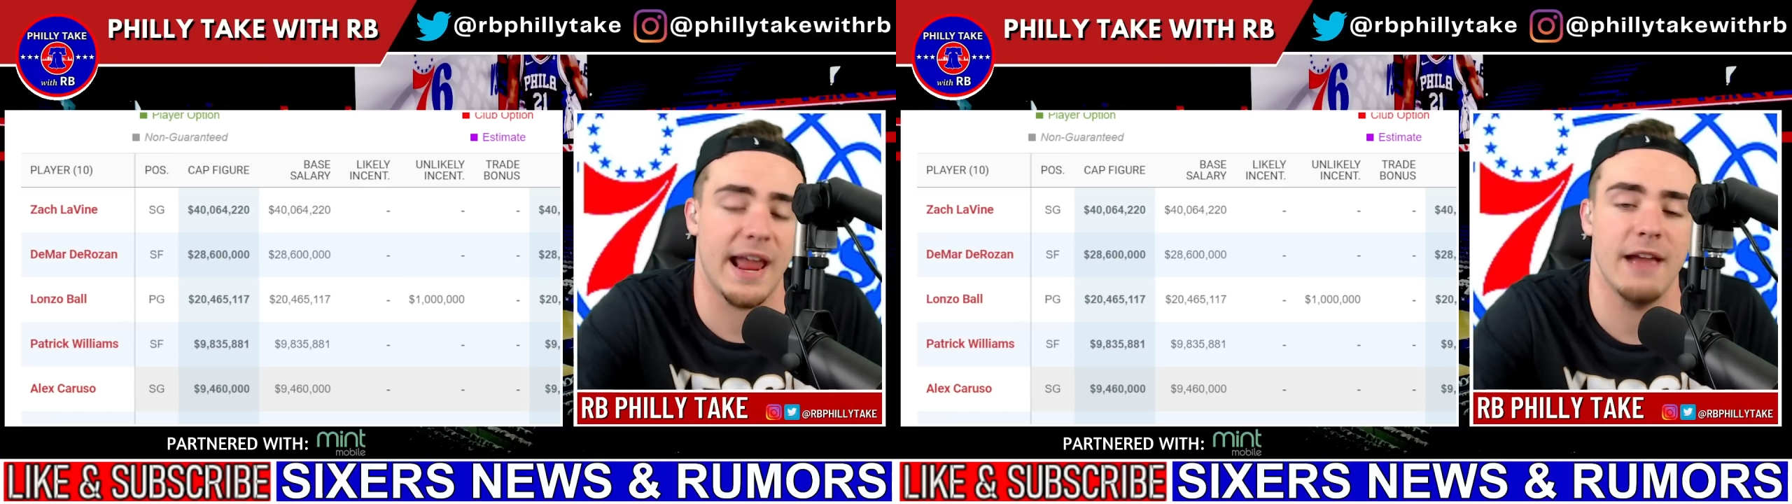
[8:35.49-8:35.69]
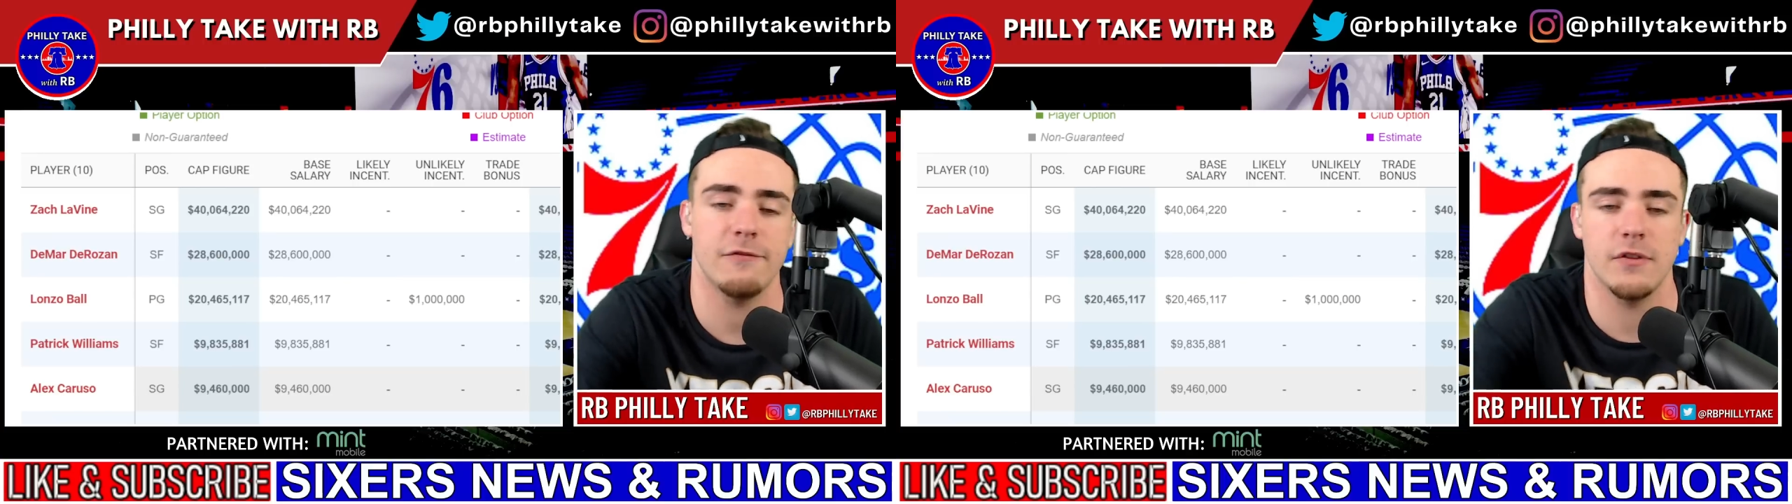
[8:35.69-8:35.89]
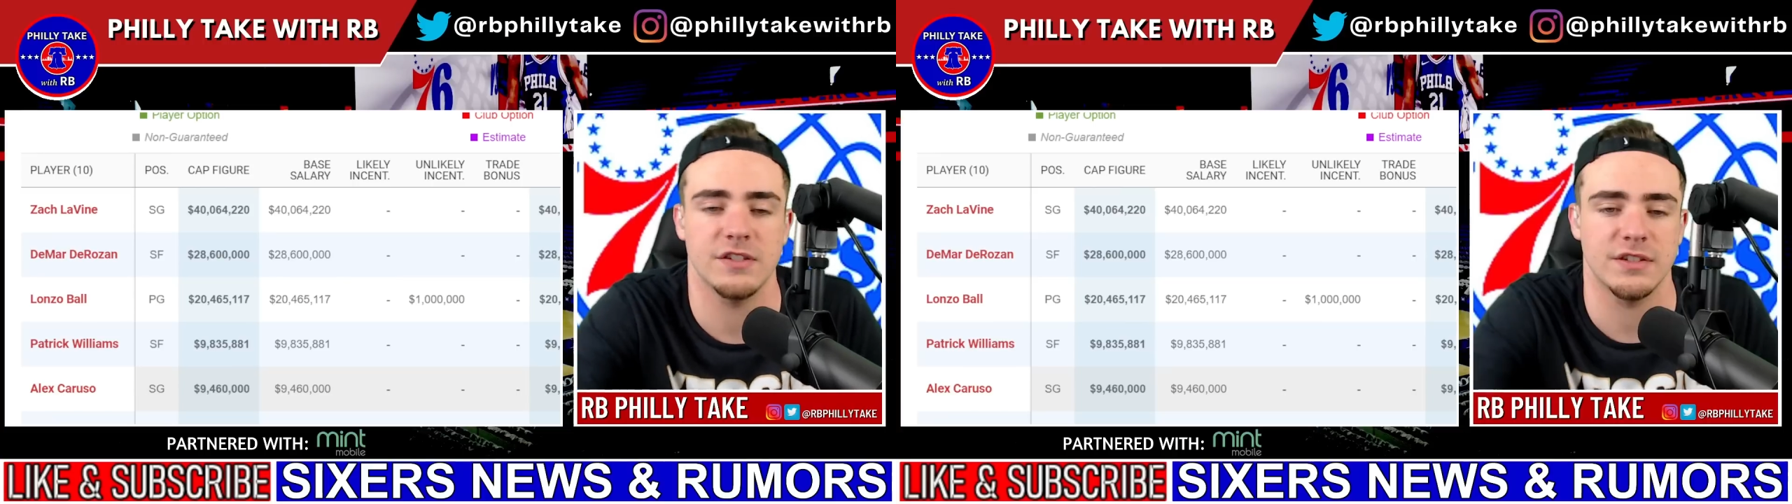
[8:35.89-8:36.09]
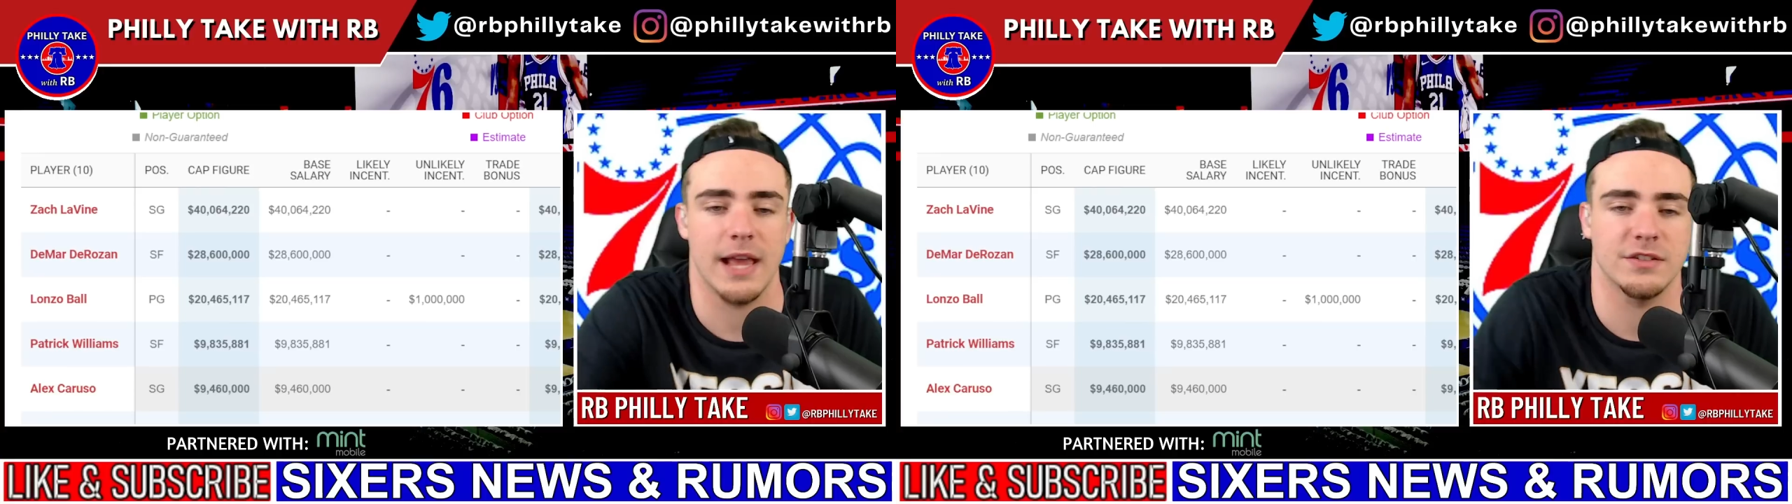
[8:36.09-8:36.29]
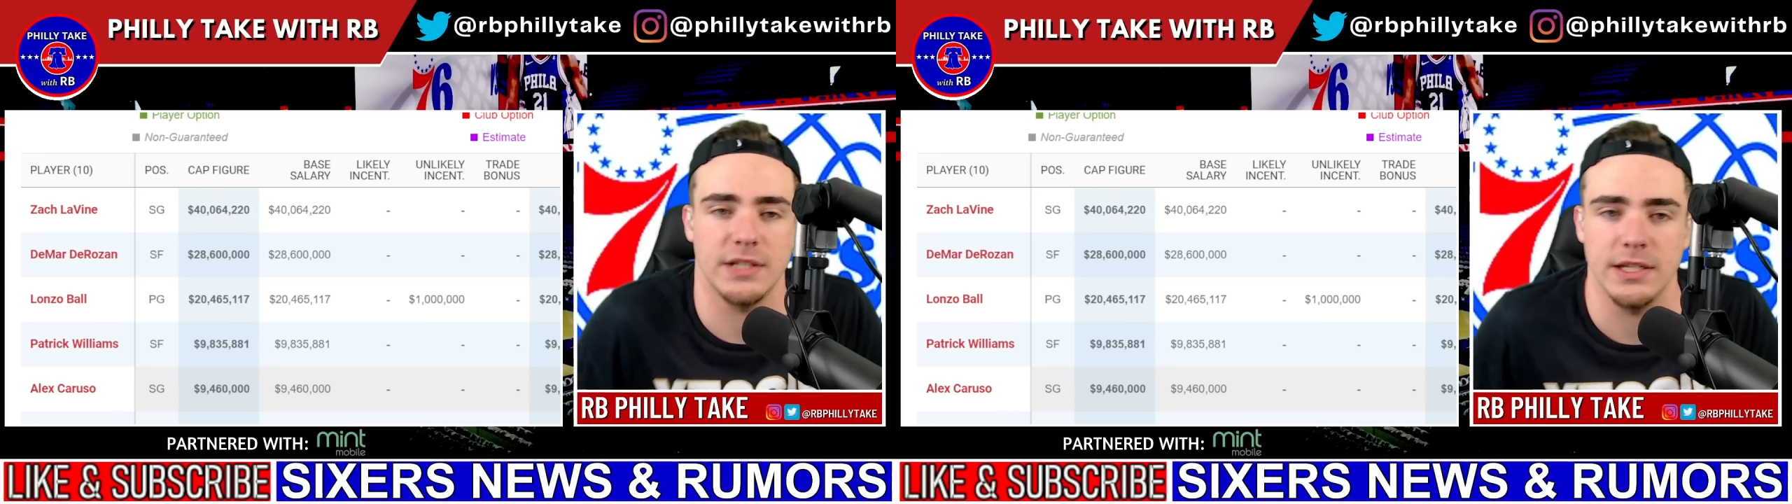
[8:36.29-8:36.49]
after this
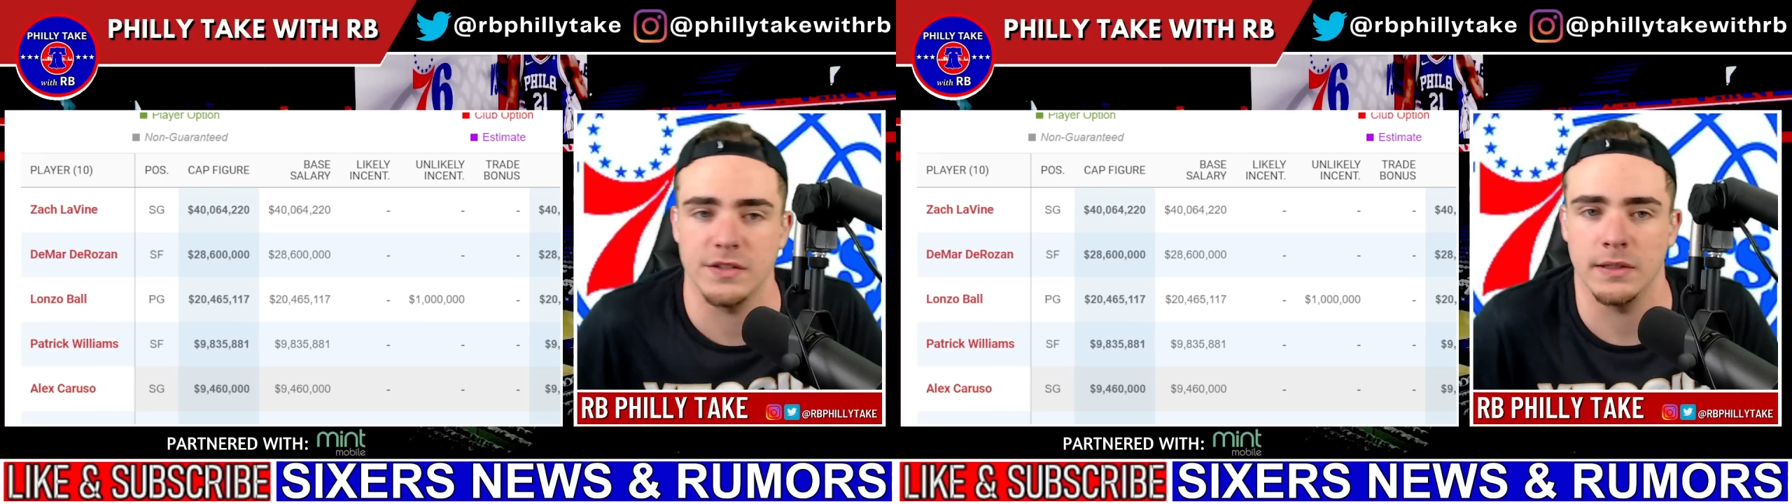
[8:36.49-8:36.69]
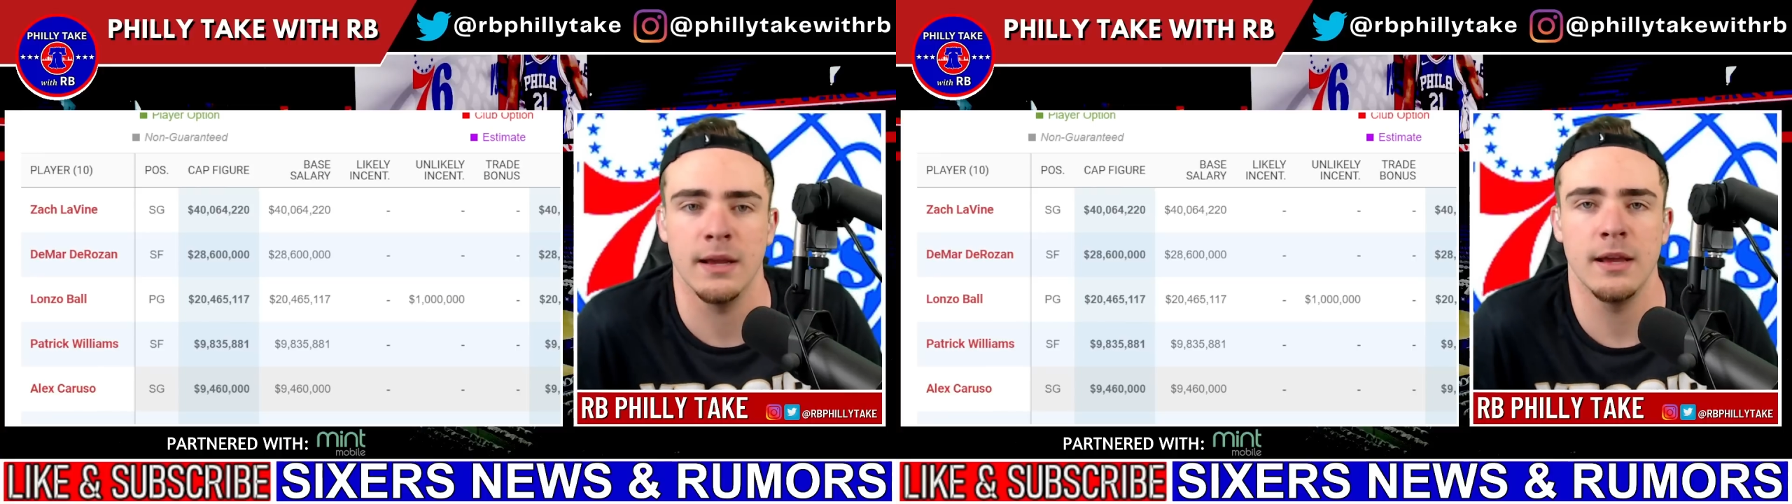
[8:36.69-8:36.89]
next season,